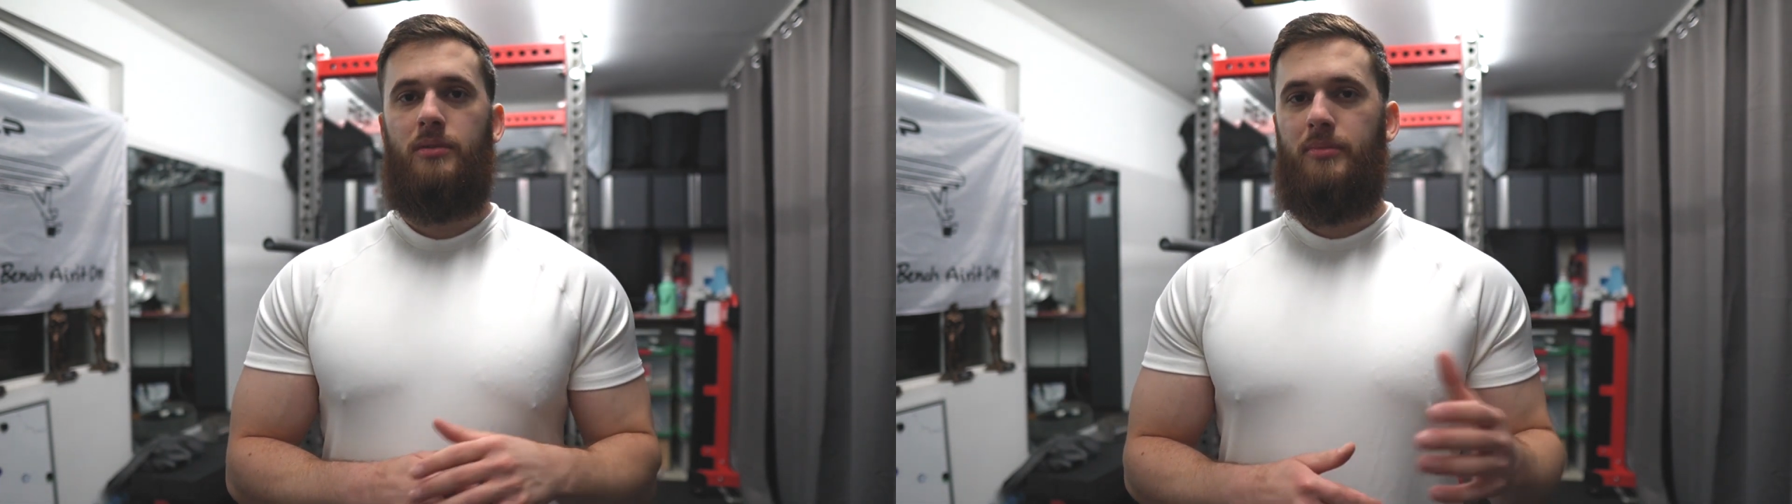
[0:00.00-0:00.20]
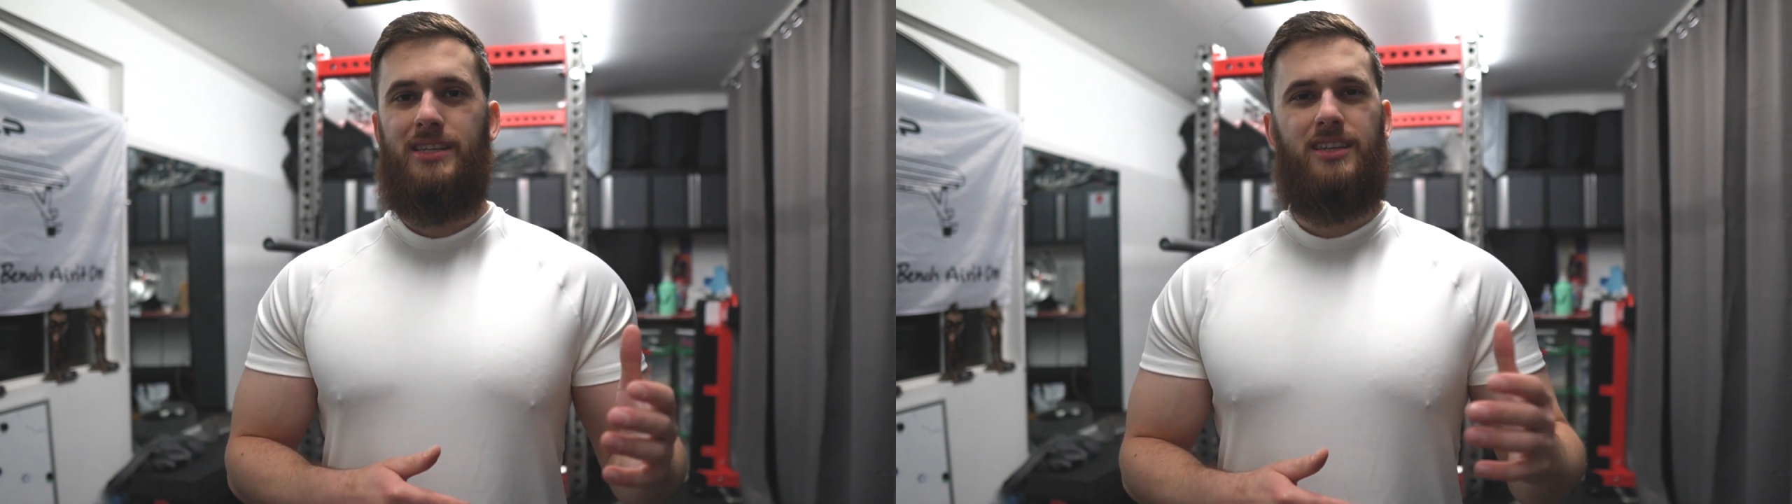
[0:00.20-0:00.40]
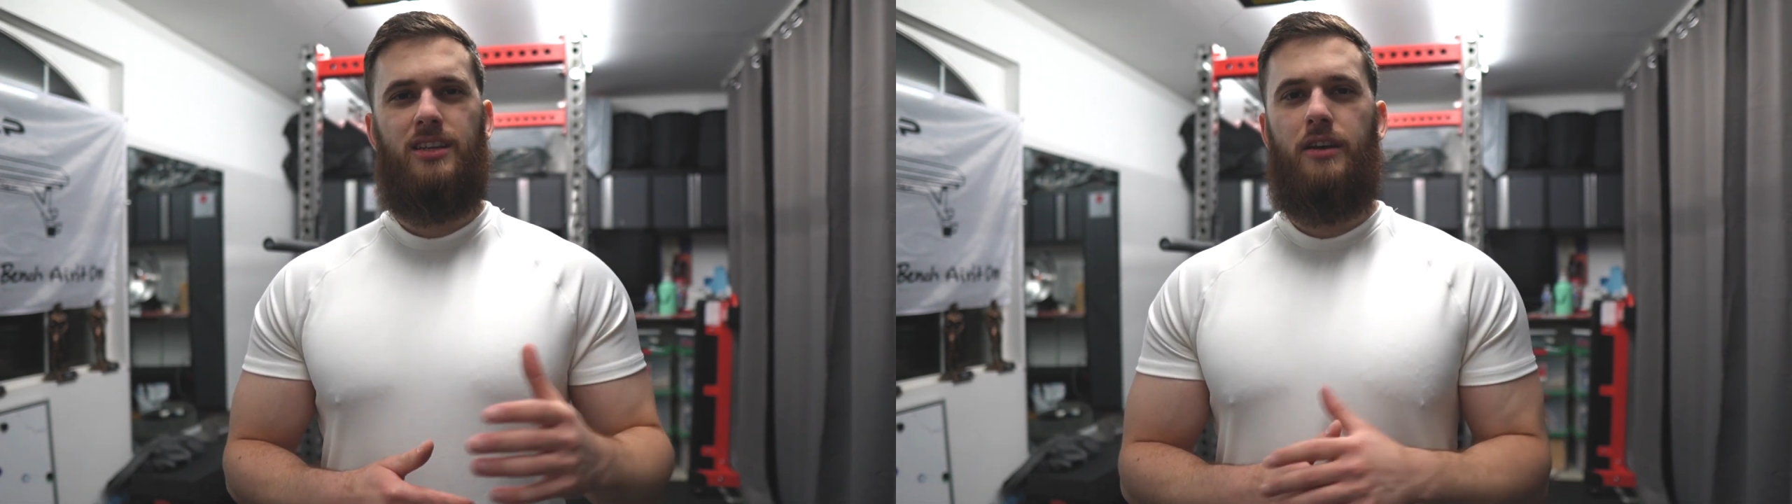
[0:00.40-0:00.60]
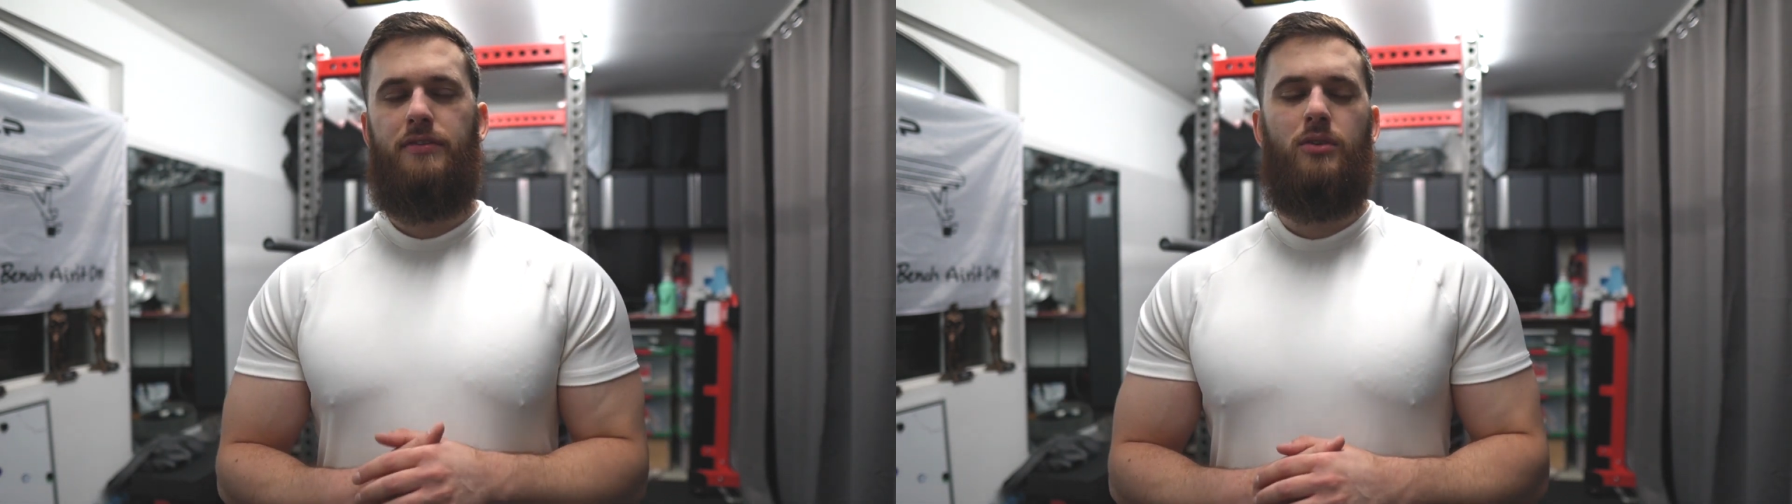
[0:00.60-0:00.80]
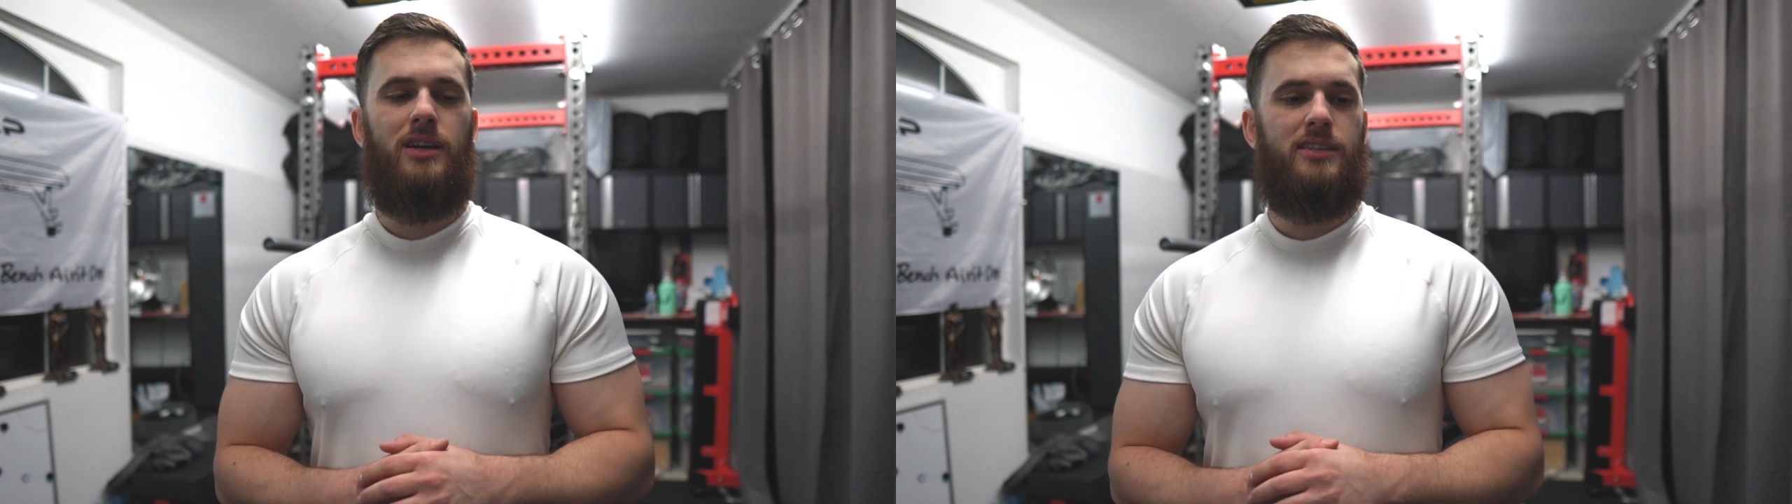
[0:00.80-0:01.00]
basically a
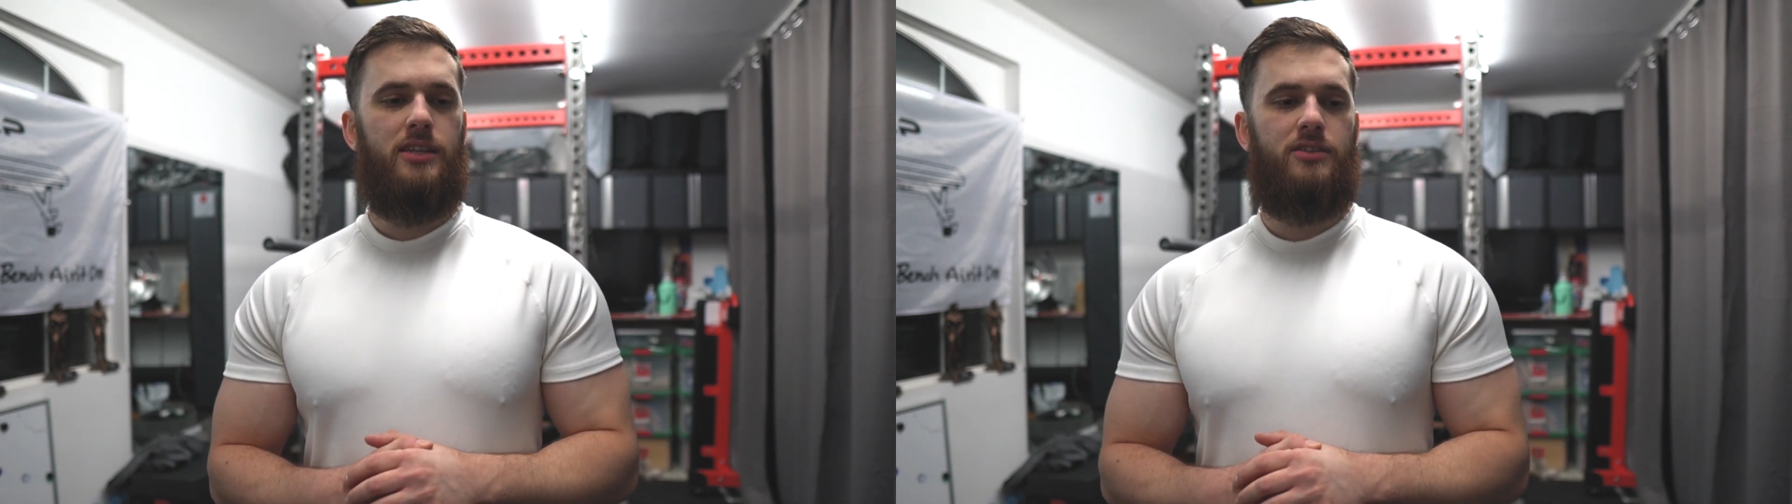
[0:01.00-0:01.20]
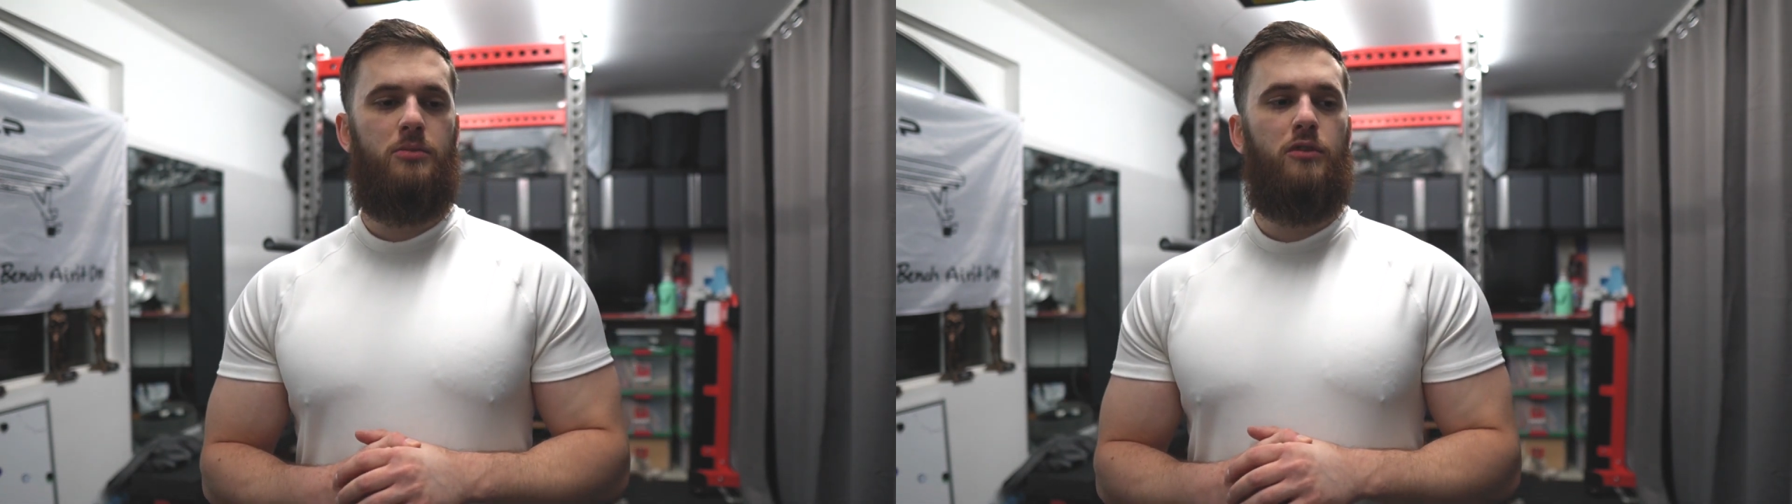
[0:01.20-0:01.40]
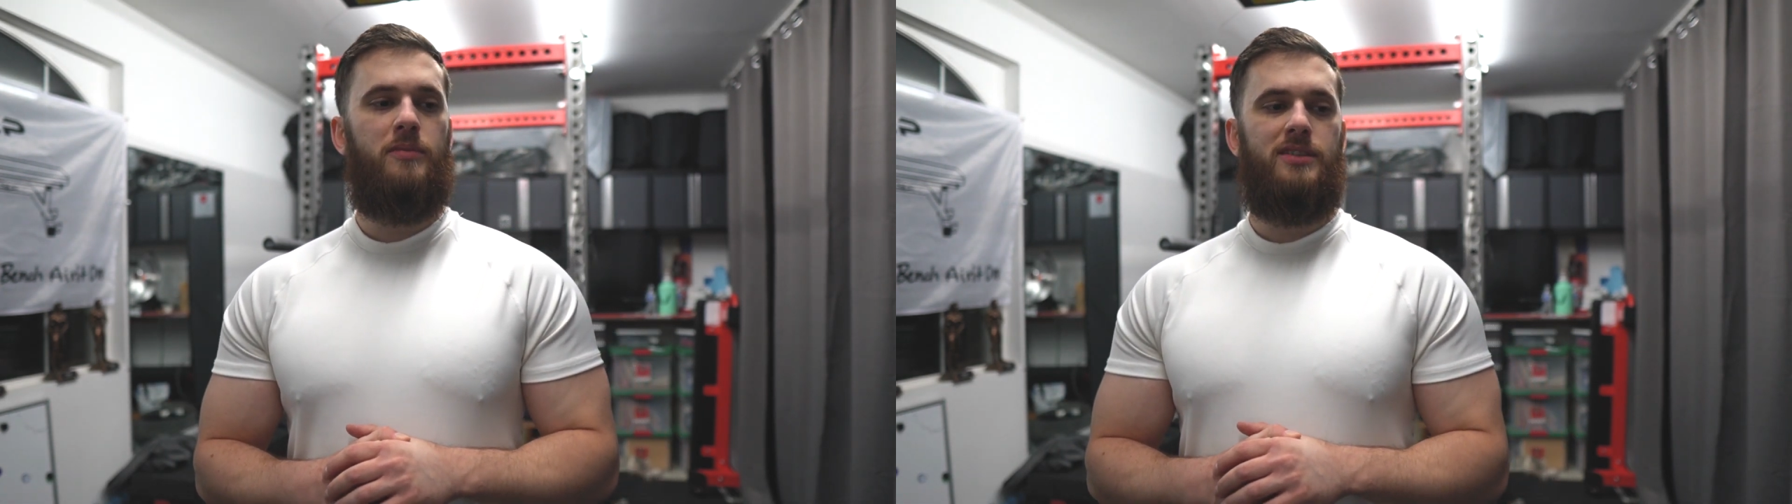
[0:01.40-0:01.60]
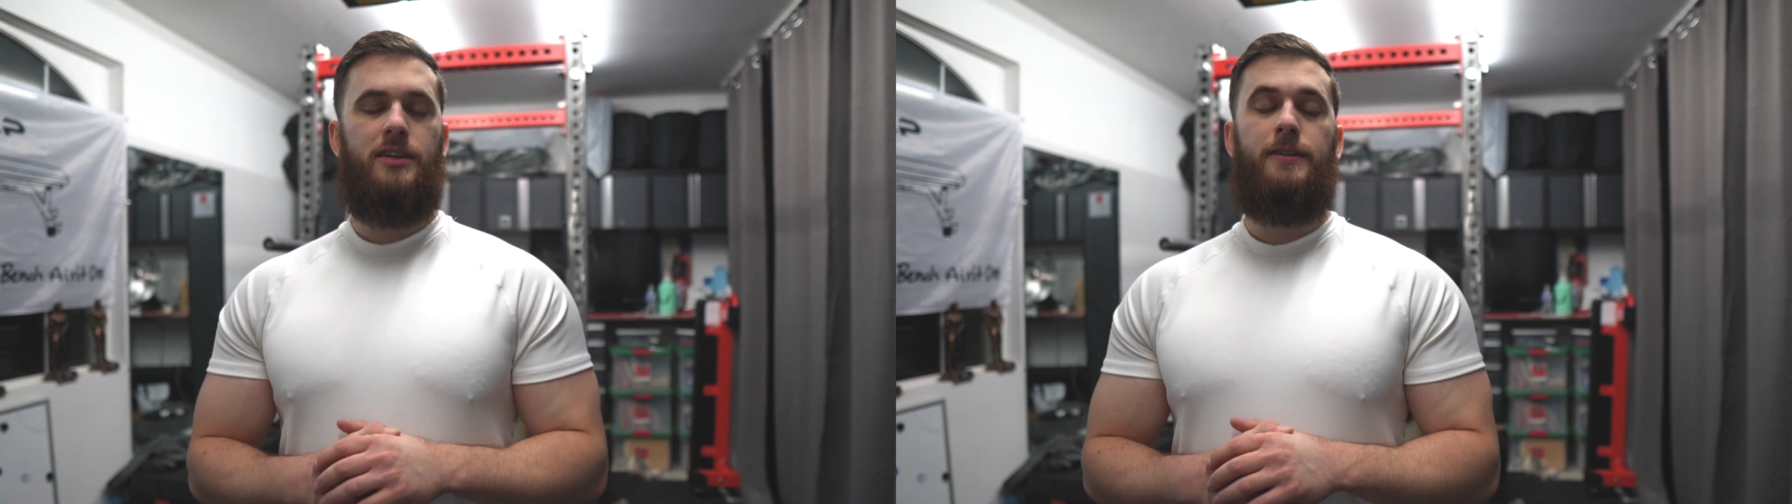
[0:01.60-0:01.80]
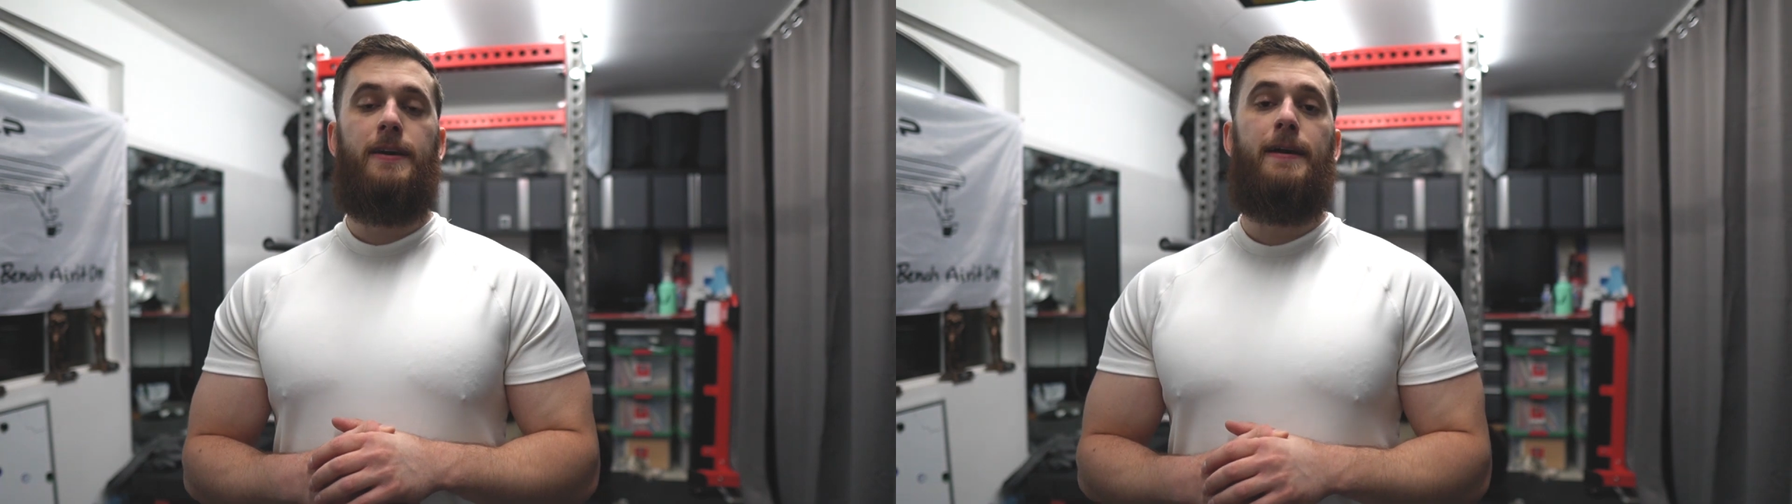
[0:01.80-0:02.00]
few accessory movements
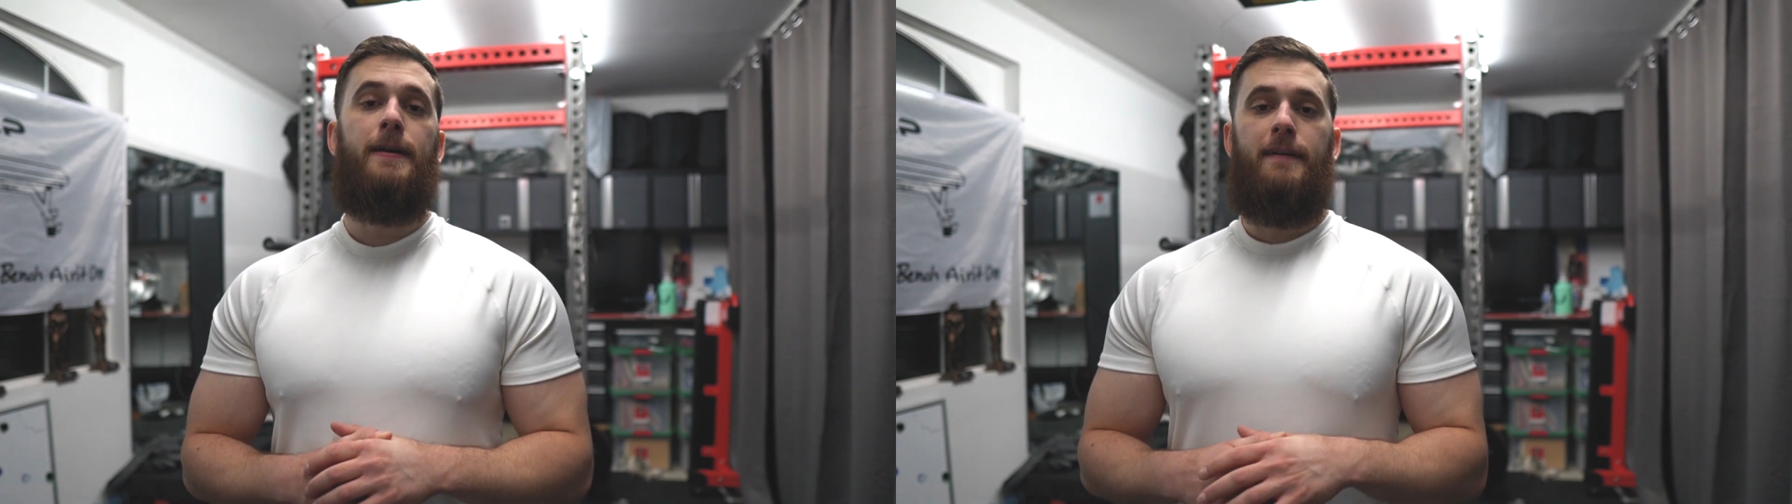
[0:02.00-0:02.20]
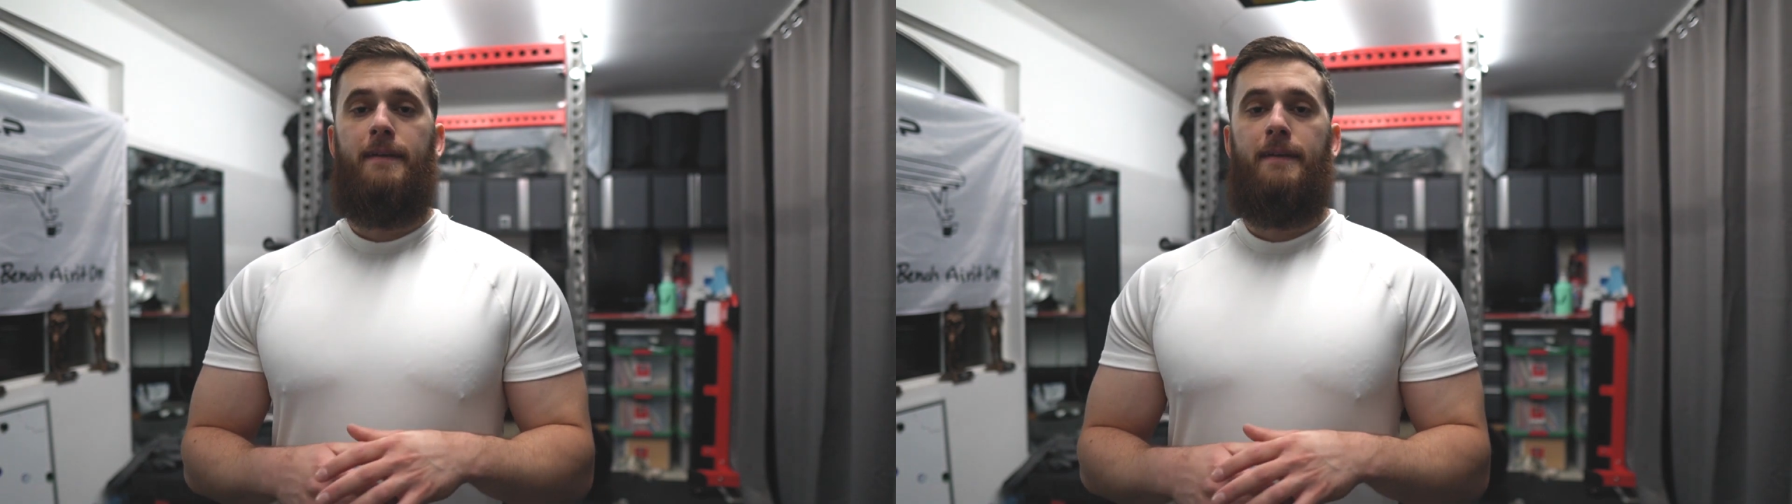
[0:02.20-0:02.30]
here and there.